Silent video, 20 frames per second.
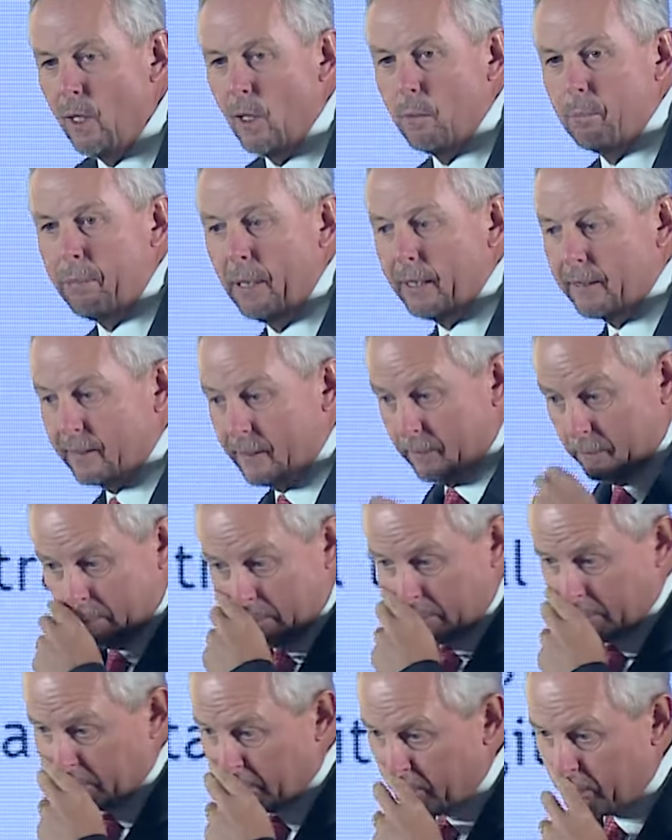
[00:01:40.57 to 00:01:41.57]

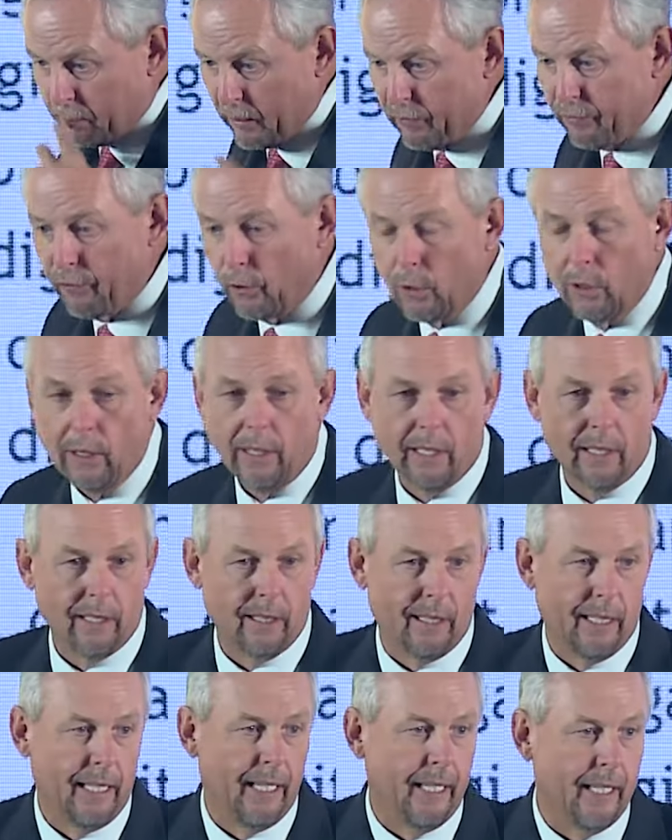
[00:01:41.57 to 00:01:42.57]
But before
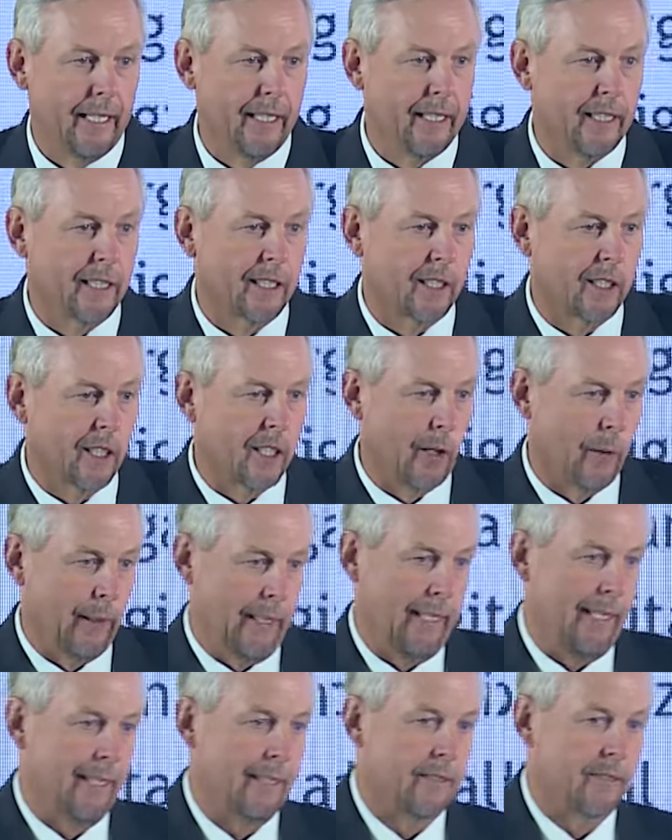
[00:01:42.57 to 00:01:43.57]
I go
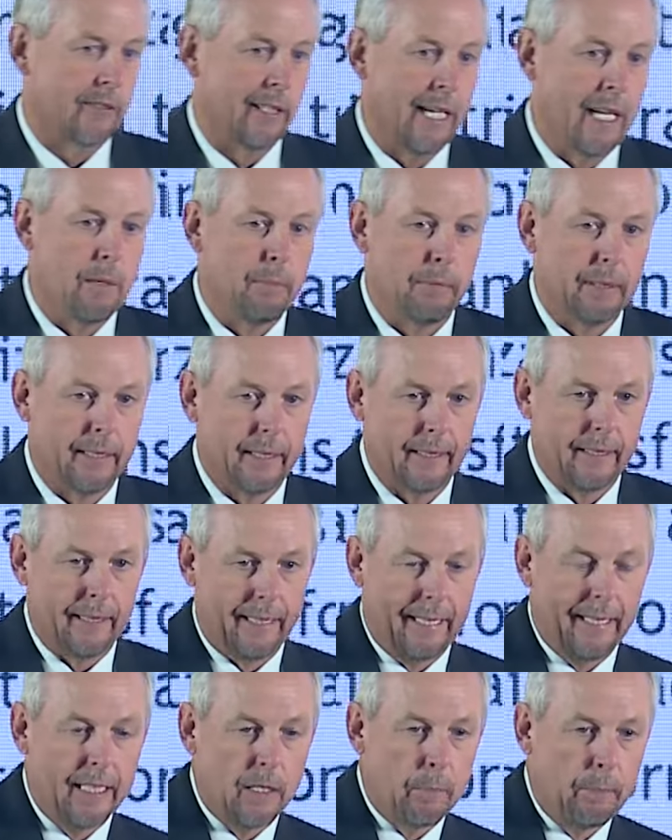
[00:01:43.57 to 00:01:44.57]
ahead, so I'm an
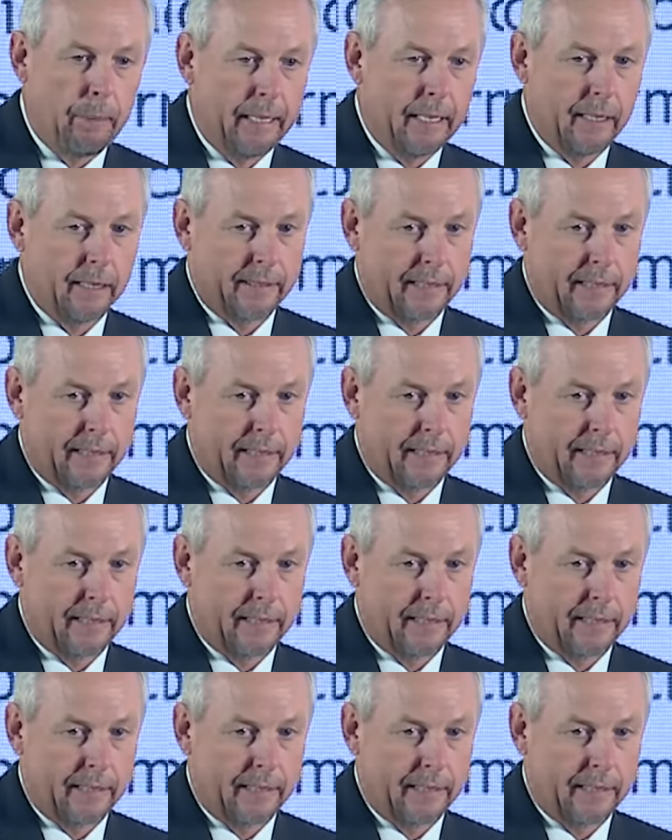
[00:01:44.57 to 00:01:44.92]
independent